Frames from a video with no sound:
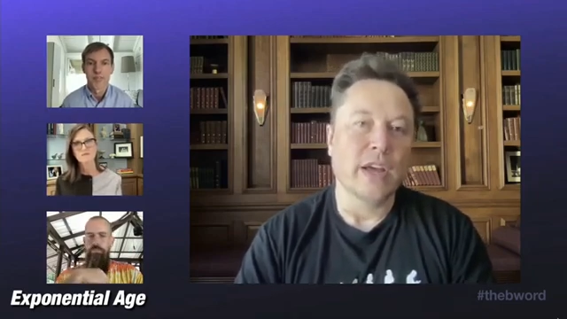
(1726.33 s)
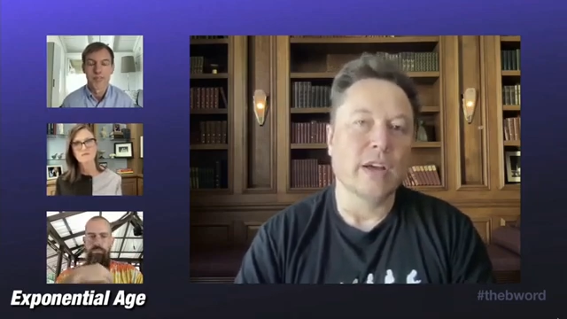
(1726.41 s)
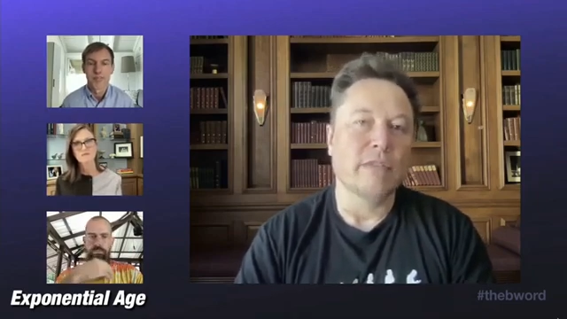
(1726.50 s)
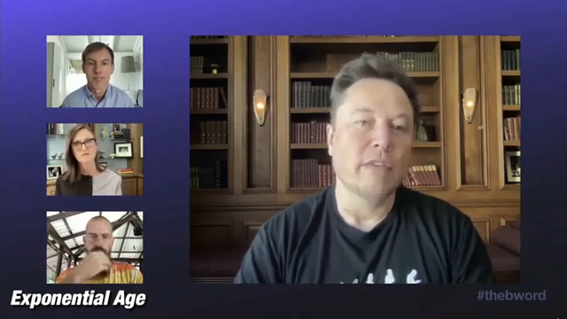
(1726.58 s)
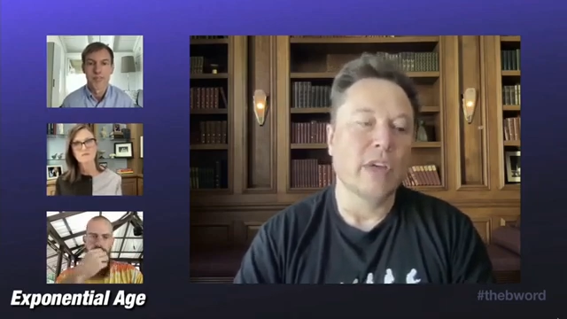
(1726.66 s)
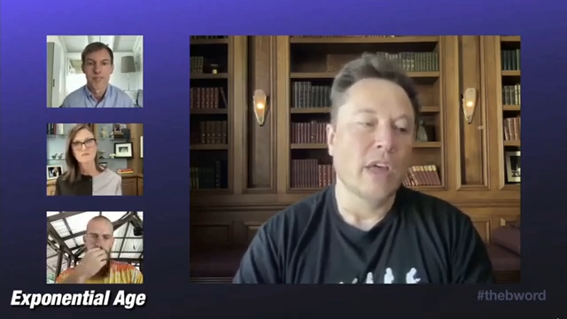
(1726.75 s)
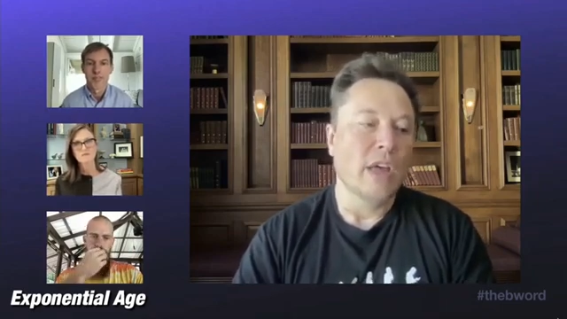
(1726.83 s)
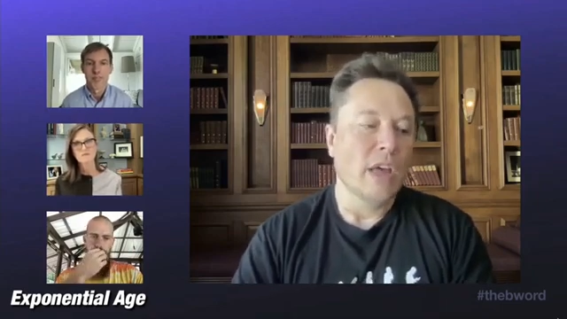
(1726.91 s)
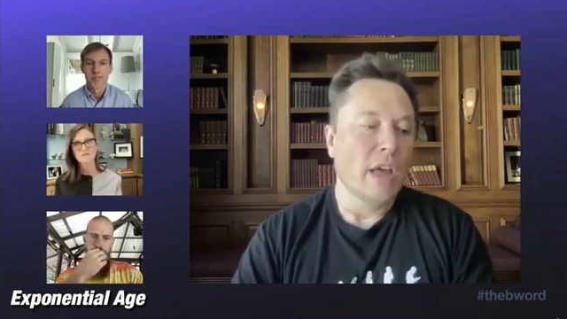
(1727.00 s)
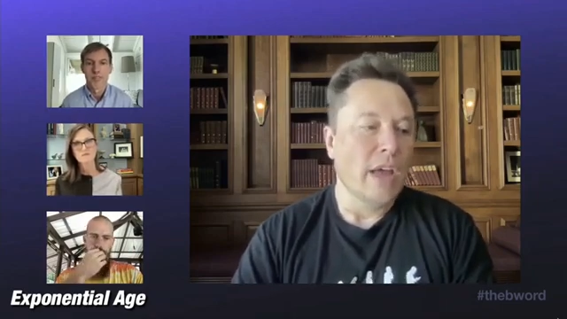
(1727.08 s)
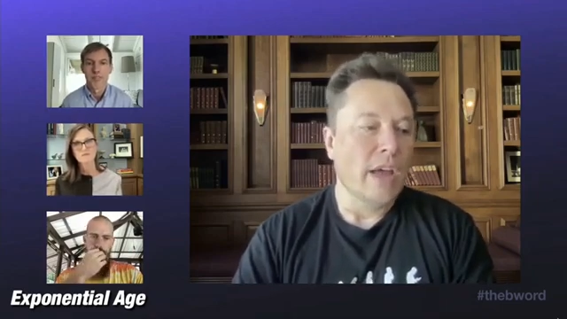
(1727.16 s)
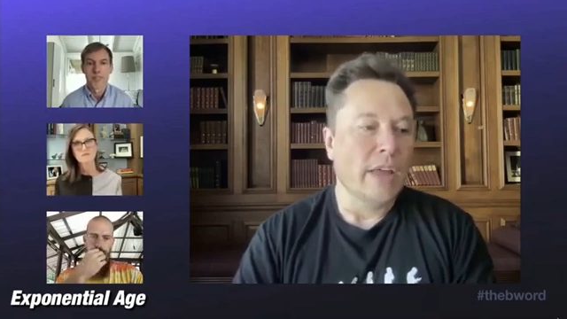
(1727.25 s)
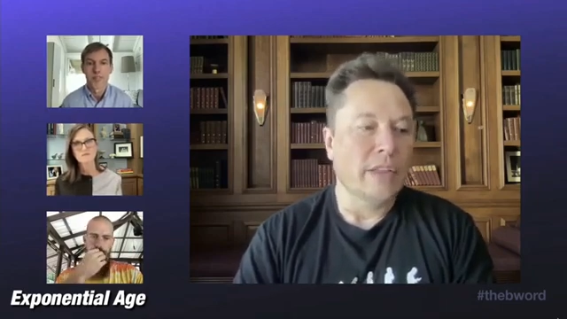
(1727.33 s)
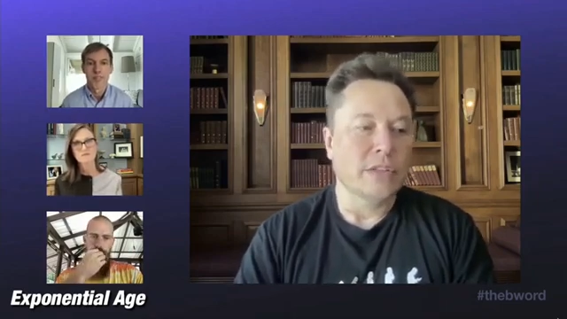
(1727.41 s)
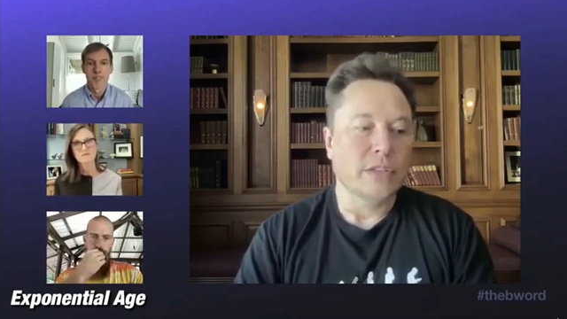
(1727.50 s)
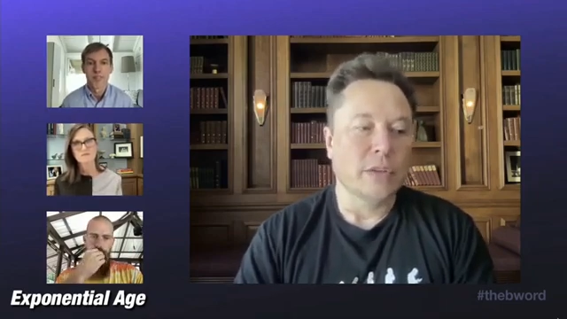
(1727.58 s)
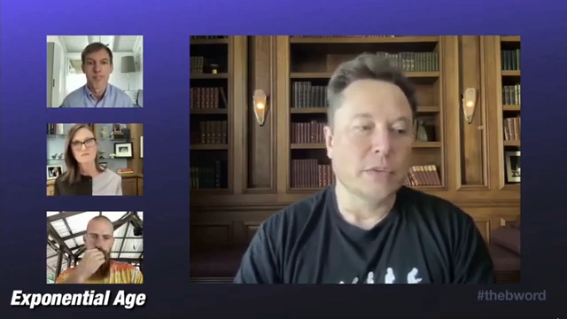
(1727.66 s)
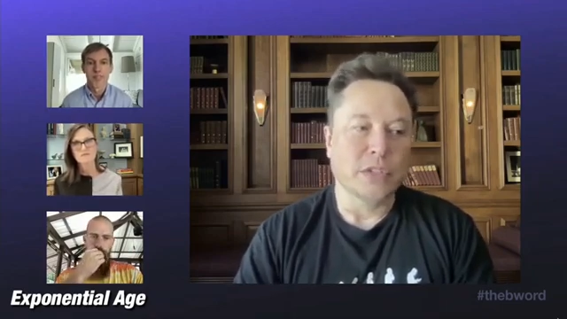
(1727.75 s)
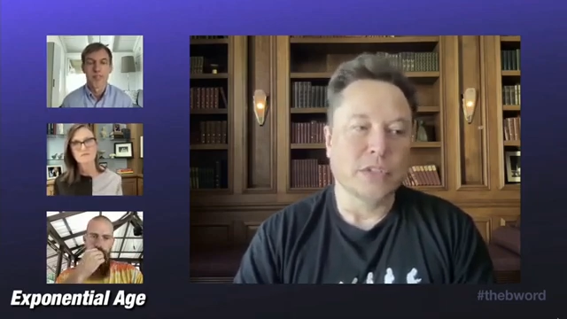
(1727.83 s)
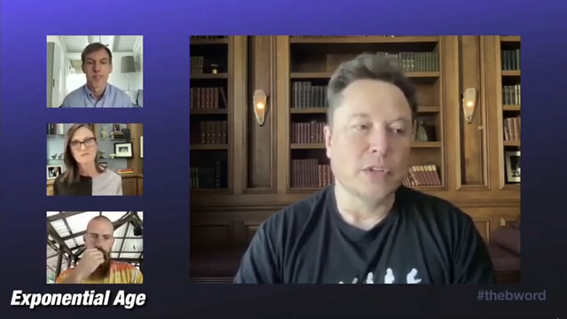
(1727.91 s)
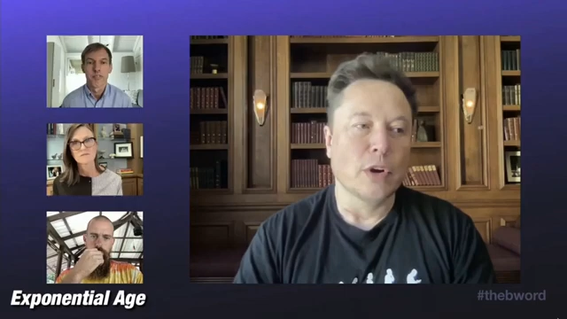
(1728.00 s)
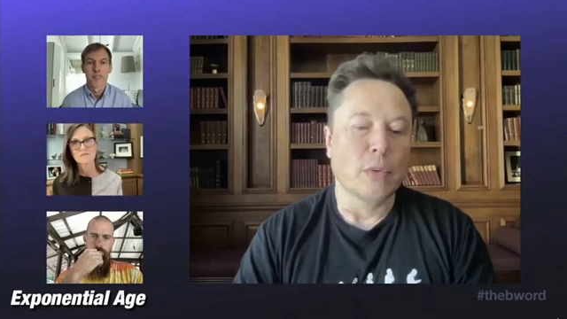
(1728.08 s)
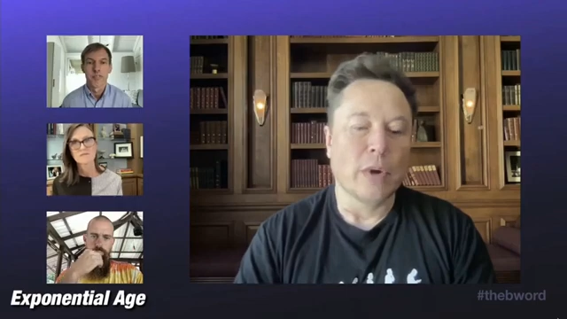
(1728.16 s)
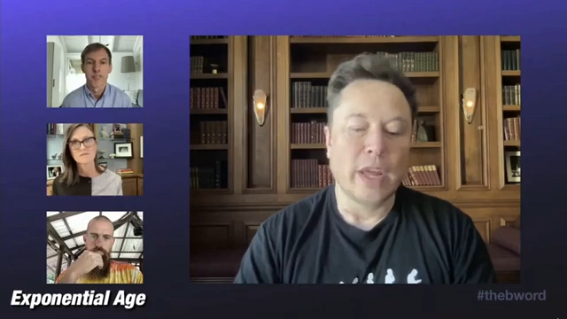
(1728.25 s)
And there was just
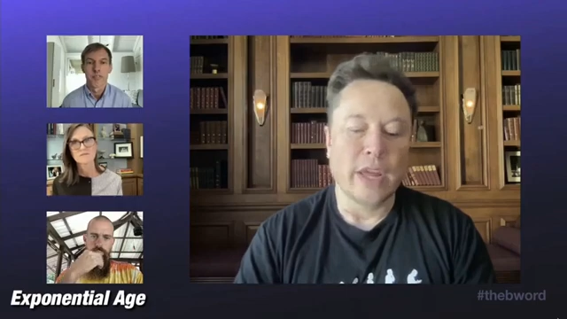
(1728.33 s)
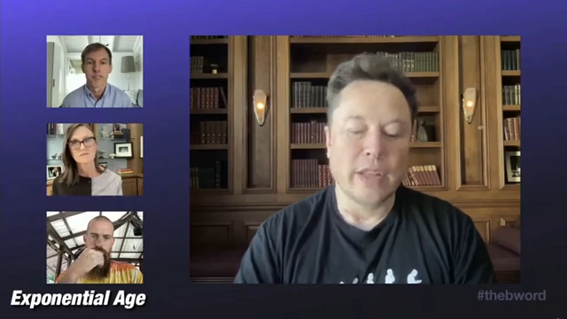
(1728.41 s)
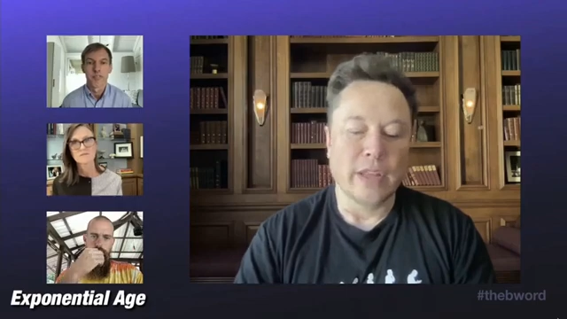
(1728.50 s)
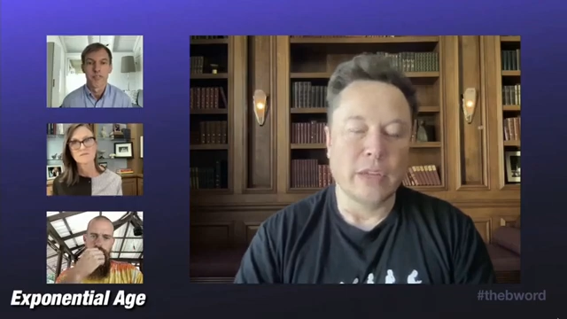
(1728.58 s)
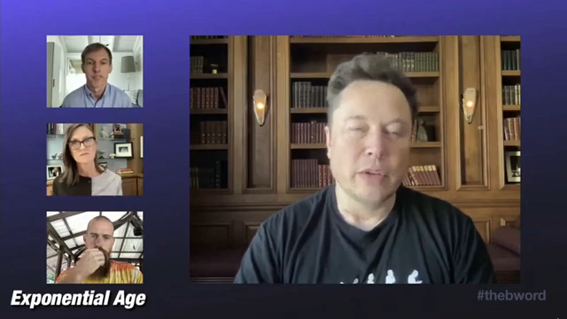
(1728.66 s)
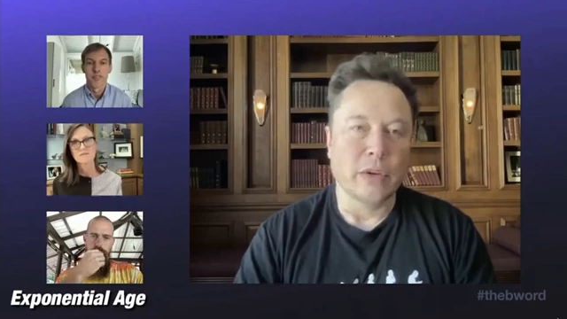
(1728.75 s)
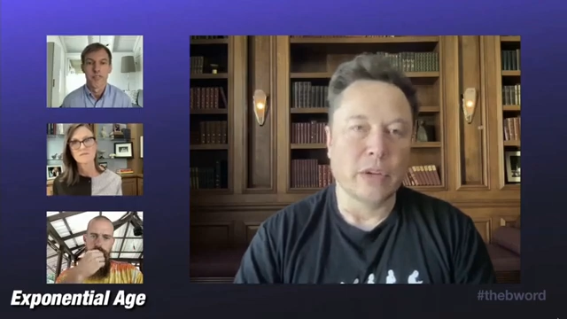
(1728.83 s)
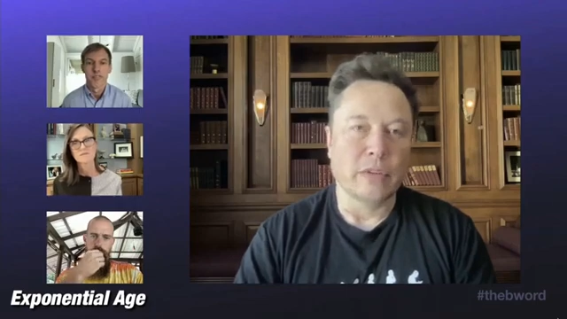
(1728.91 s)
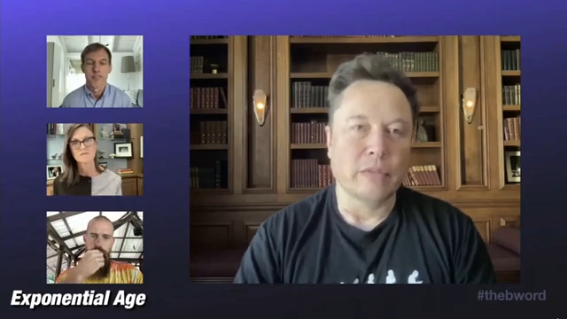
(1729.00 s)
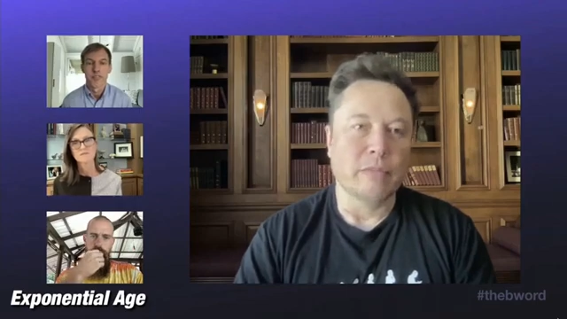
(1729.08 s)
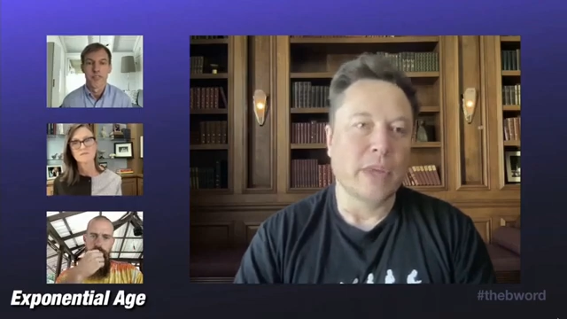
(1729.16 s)
no way that you could